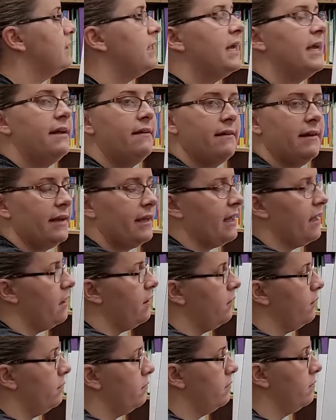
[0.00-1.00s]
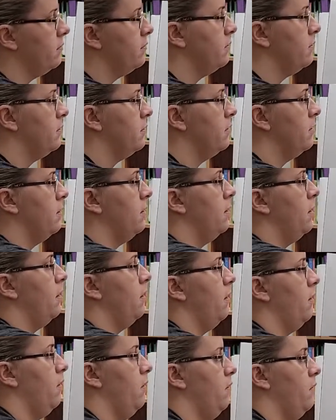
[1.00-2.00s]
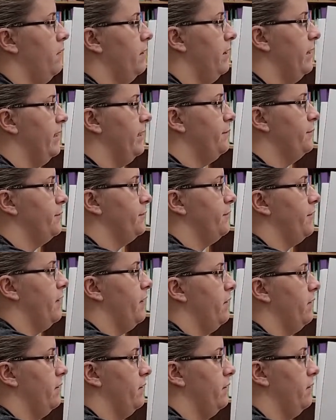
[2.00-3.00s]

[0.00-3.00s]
he let go. All the leaves are falling.